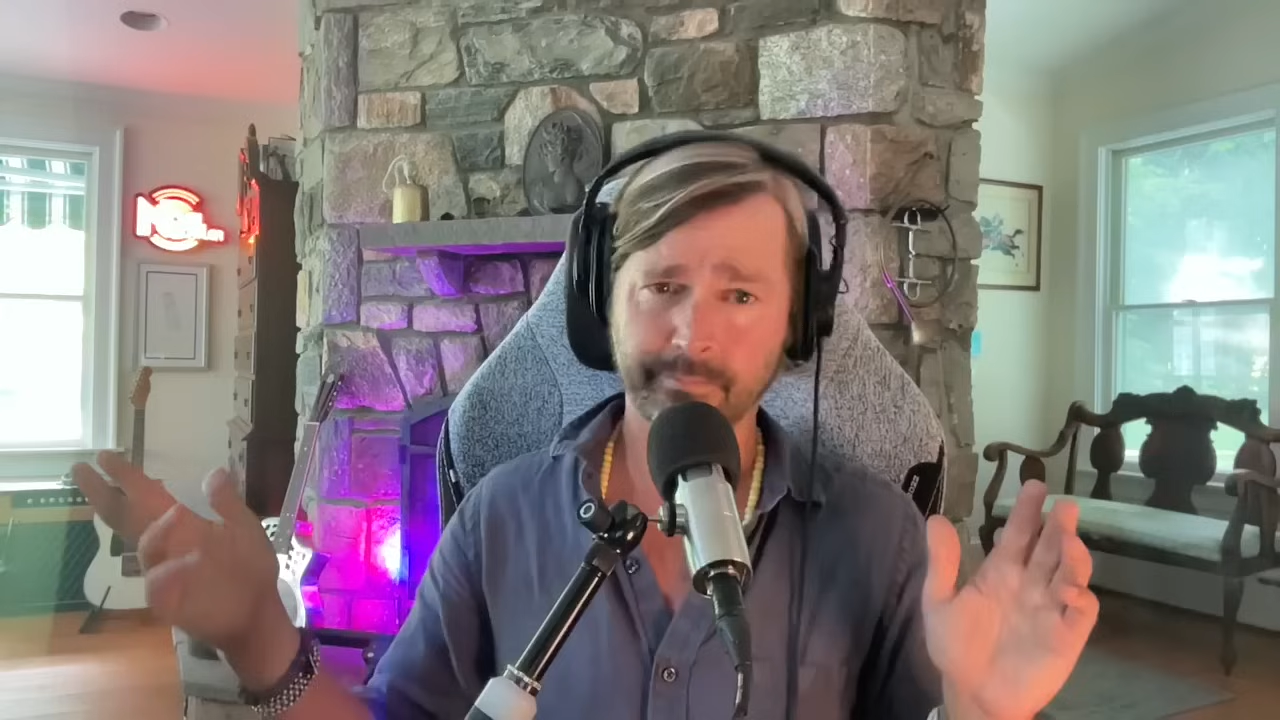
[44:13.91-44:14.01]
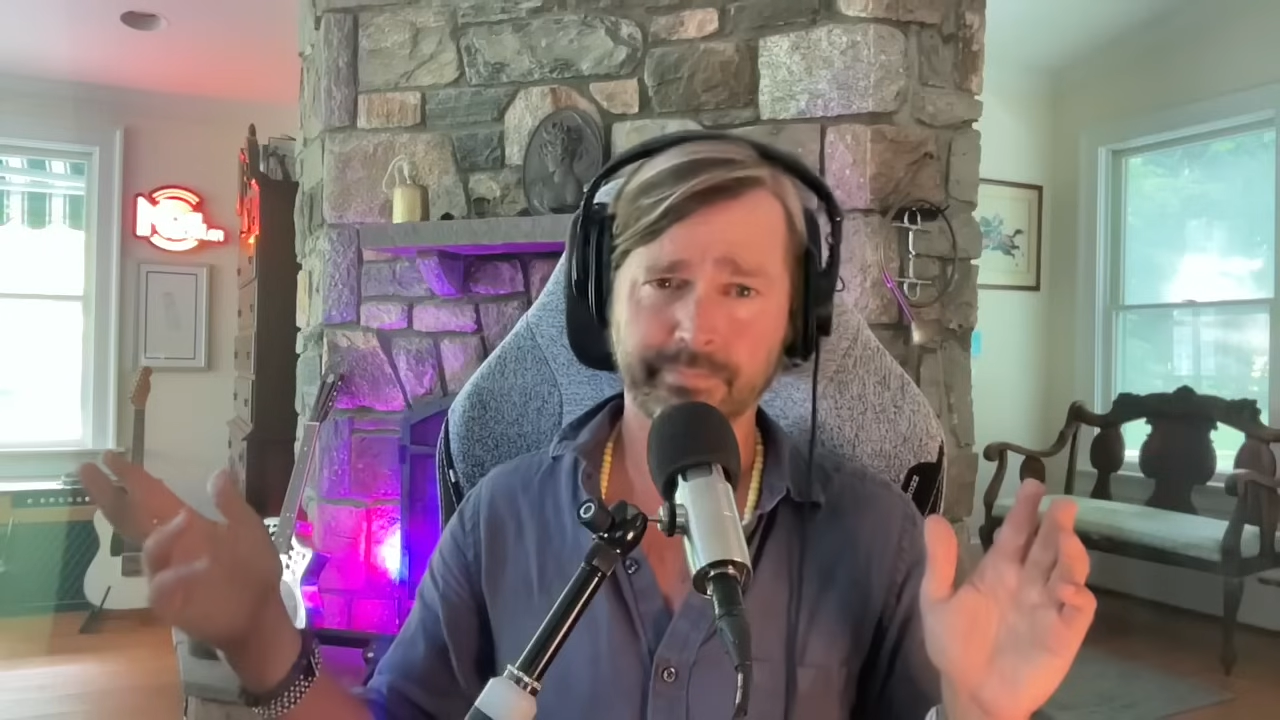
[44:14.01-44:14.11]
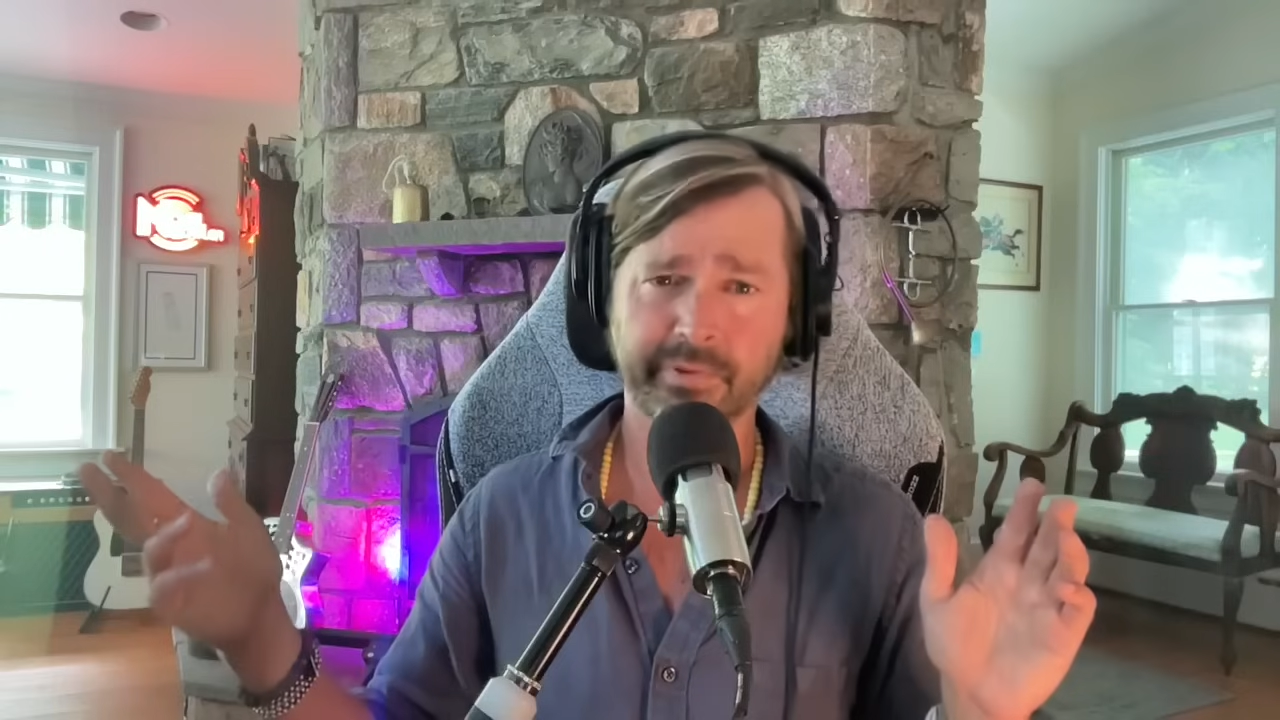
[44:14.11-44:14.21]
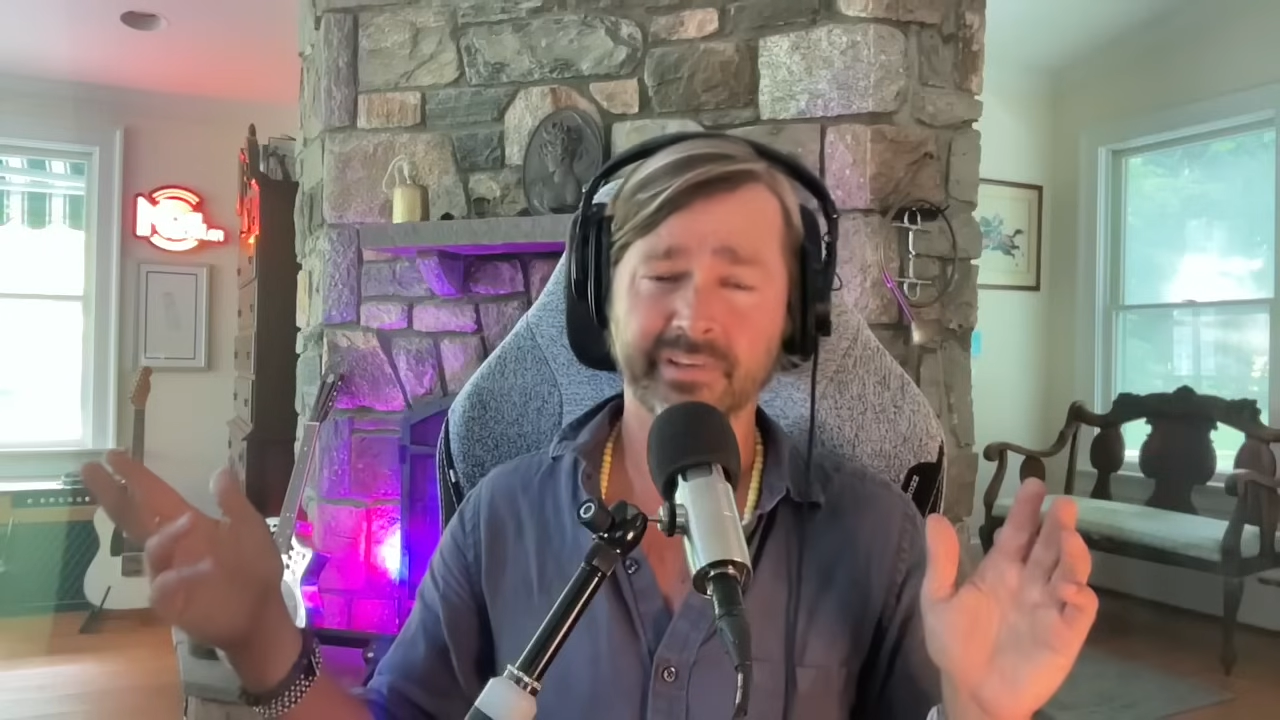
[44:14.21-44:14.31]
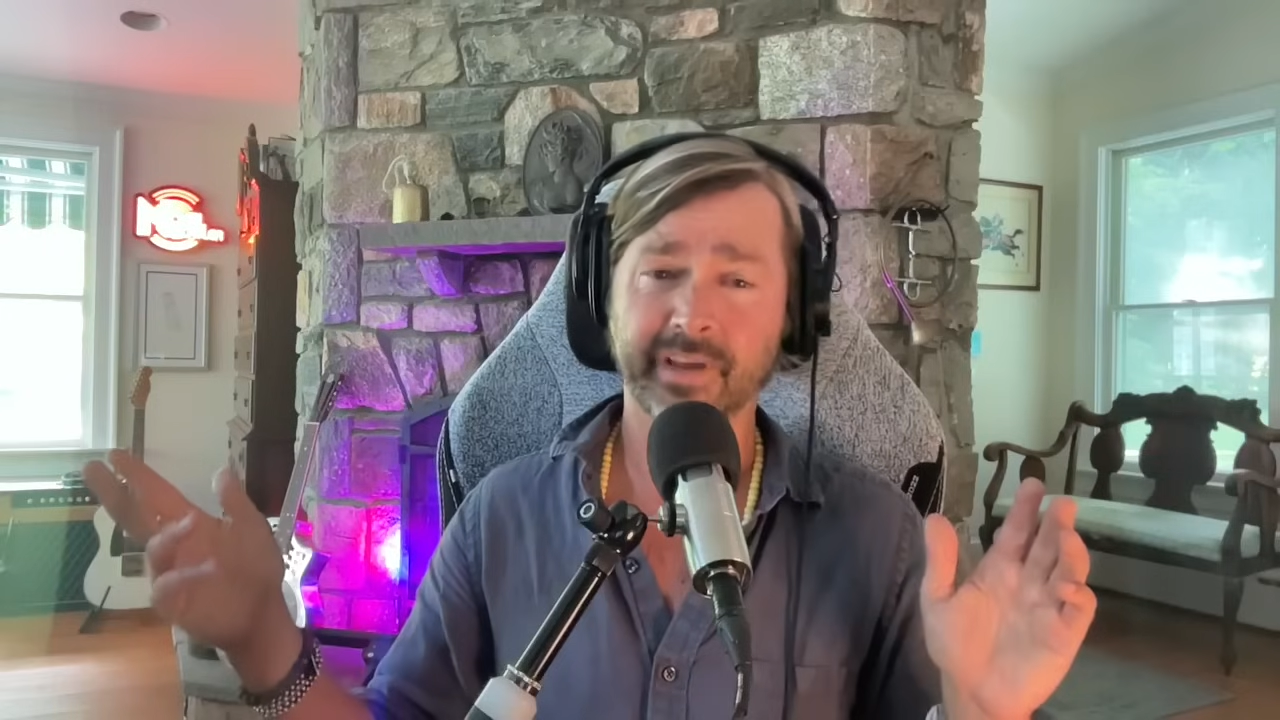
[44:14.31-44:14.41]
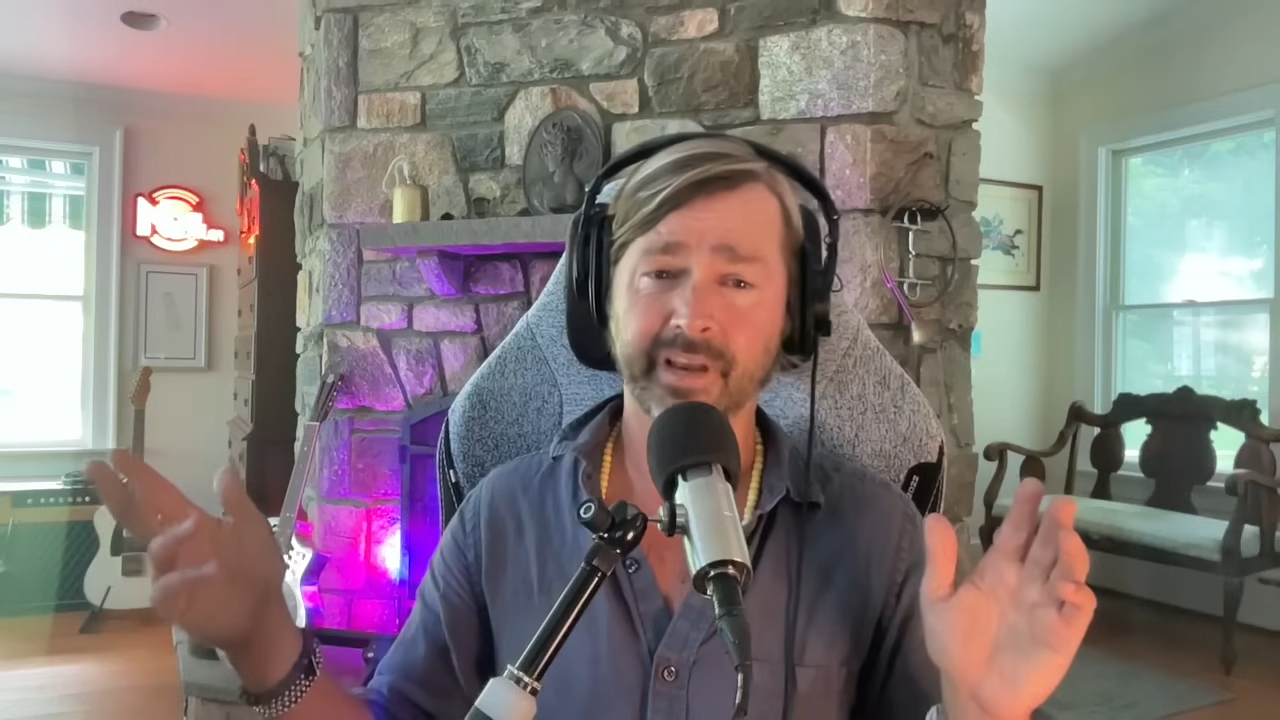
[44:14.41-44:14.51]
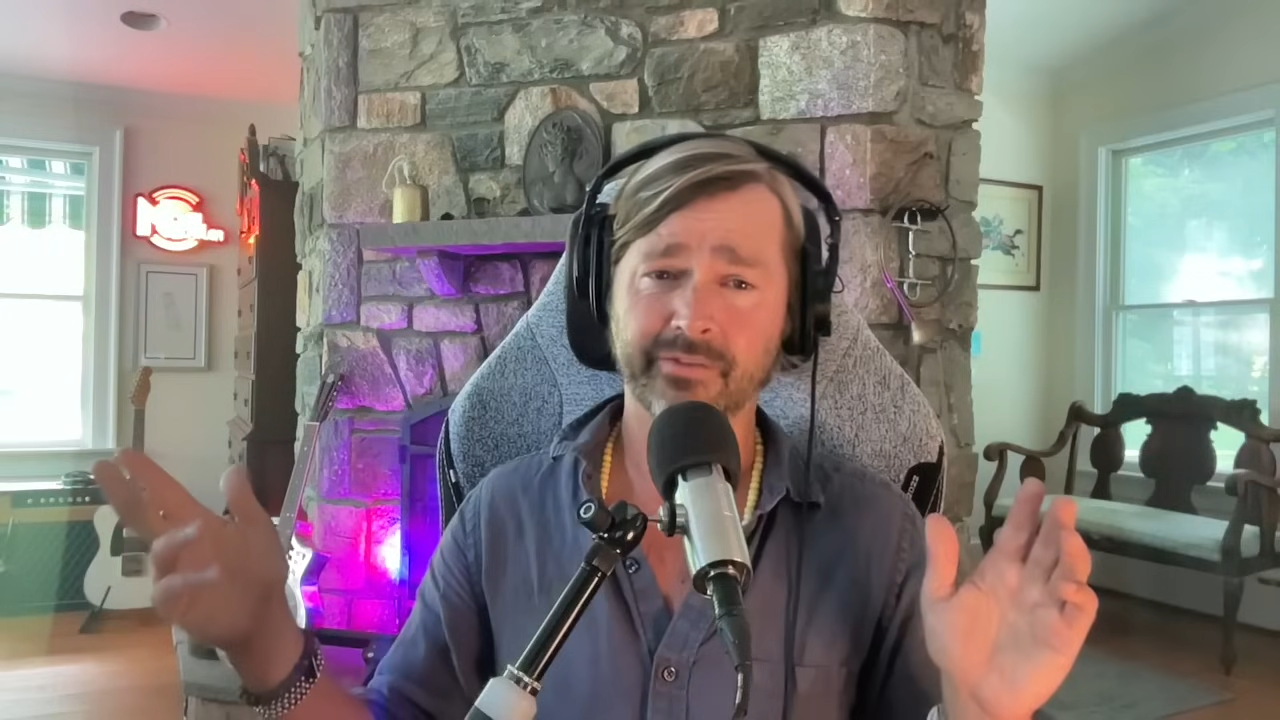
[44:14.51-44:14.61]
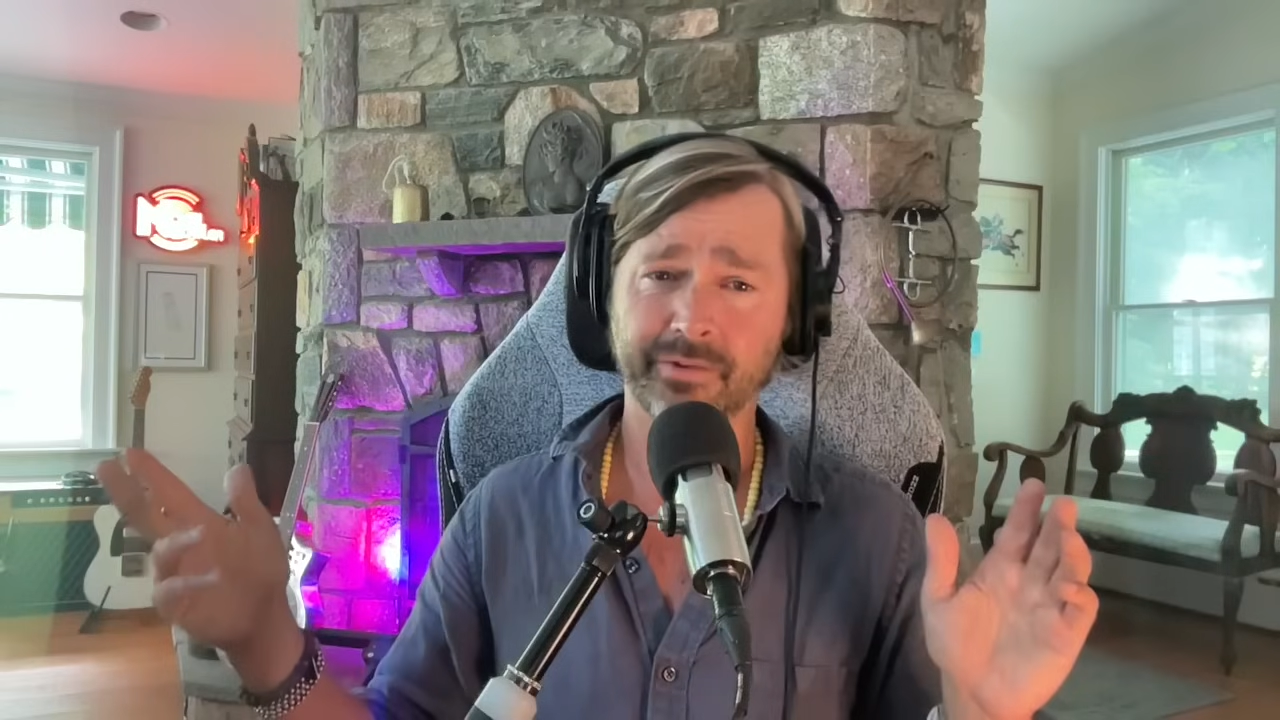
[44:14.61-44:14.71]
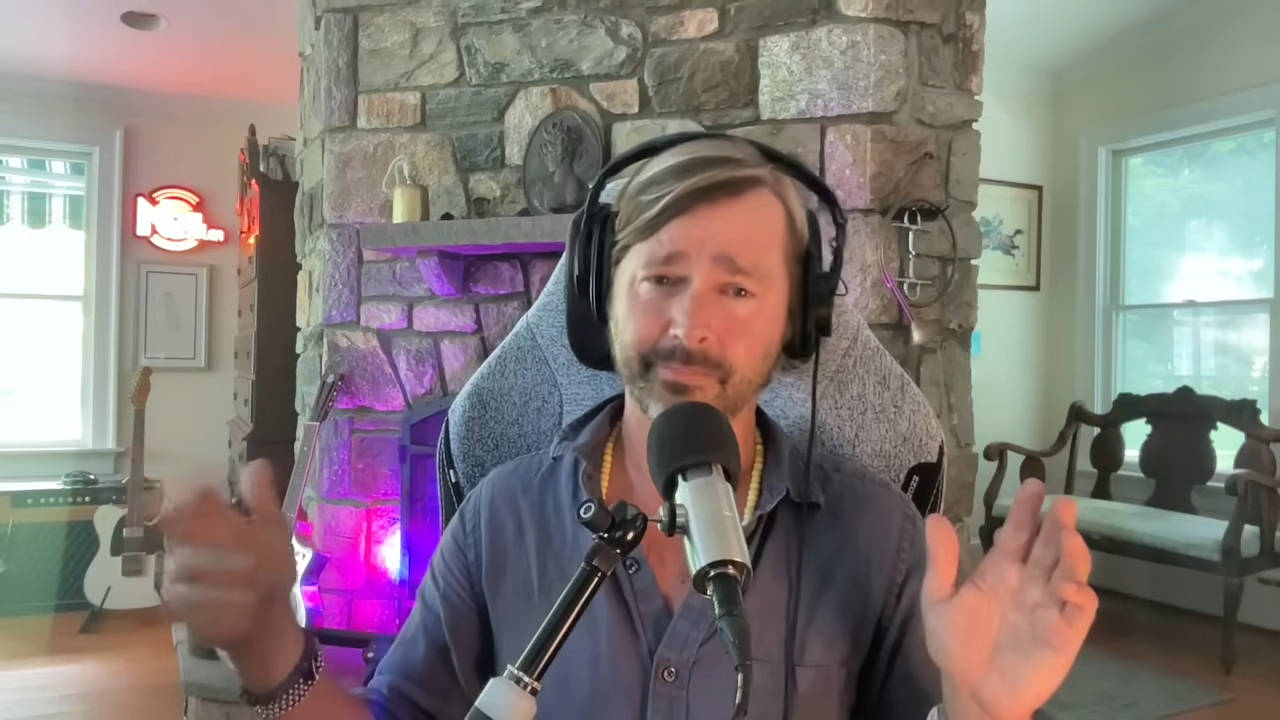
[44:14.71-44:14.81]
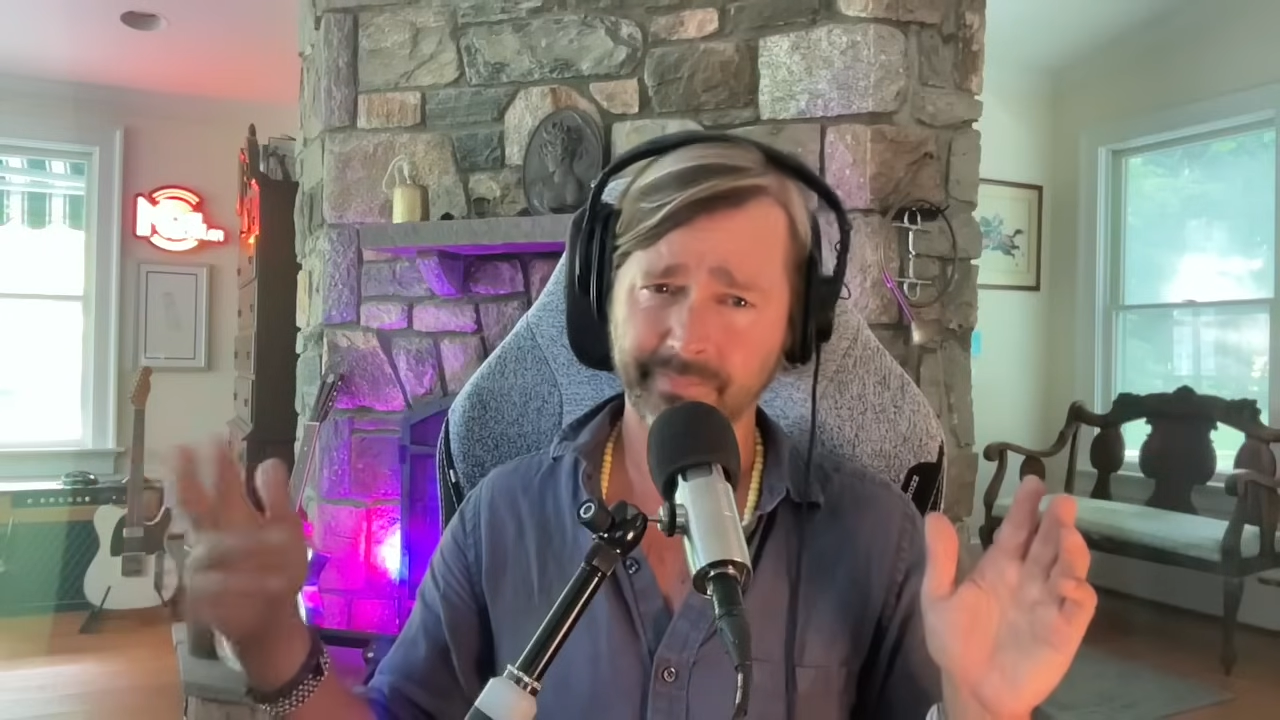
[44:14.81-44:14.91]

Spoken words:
Prince Andrew